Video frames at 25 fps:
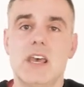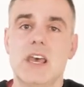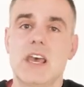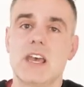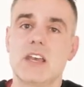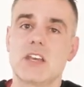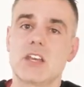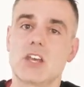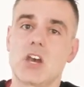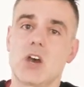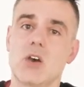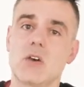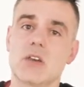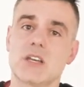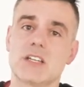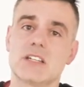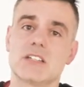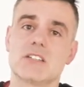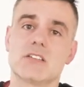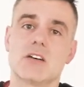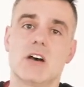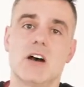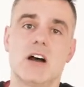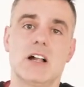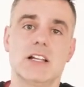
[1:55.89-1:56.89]
and going
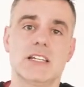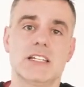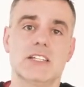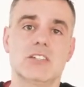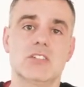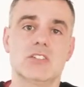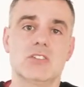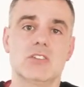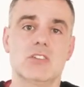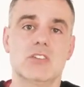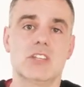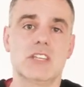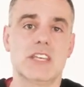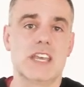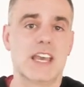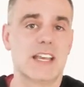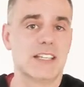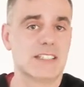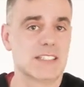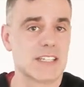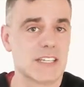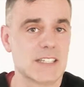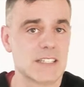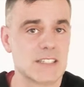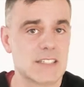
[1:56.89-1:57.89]
entirely to the
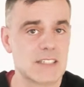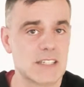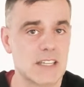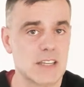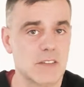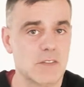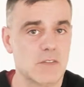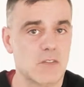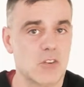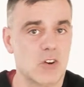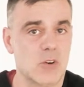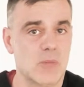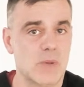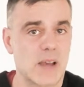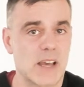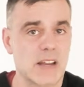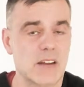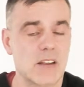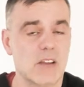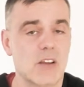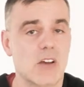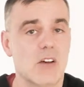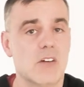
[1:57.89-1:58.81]
S S D format